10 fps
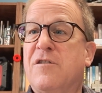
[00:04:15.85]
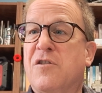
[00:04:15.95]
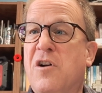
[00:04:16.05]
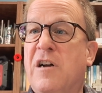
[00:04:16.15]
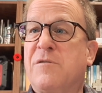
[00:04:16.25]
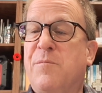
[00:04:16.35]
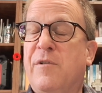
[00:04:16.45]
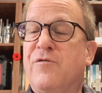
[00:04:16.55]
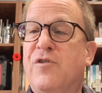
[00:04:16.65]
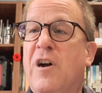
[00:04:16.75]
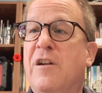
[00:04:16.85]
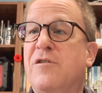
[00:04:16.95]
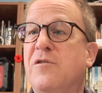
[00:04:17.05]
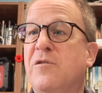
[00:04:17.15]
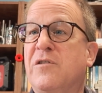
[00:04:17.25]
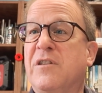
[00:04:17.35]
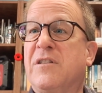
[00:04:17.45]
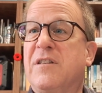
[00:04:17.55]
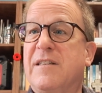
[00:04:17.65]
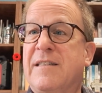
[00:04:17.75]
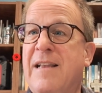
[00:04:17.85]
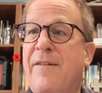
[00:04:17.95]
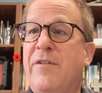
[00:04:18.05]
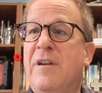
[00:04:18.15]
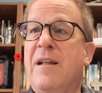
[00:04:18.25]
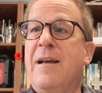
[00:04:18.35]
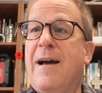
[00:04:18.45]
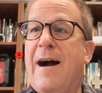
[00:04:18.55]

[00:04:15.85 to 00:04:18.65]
the Gospel of John uses seven